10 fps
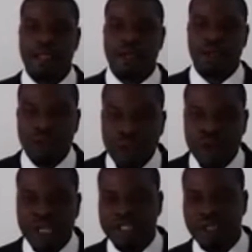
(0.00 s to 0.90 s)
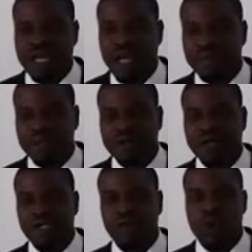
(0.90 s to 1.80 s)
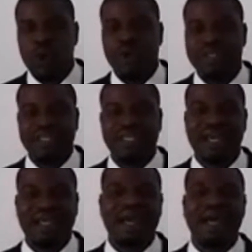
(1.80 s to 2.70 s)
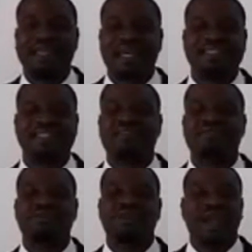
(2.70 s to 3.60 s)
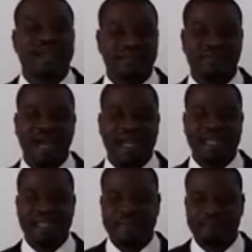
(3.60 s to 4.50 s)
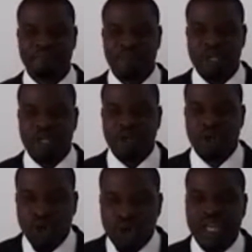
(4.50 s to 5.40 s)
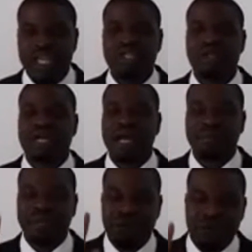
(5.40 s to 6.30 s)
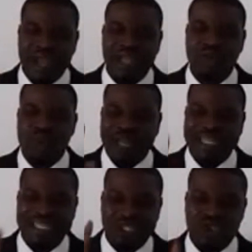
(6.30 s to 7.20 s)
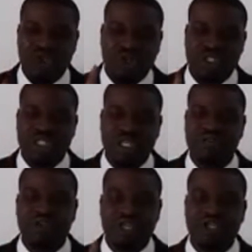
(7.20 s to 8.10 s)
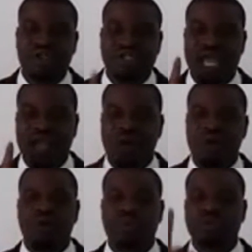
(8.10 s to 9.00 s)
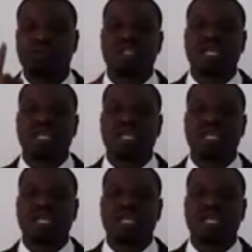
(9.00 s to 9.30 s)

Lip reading: No nation can be great when we think and act as if we are divided. No nation can be great when destructive issues like corruption are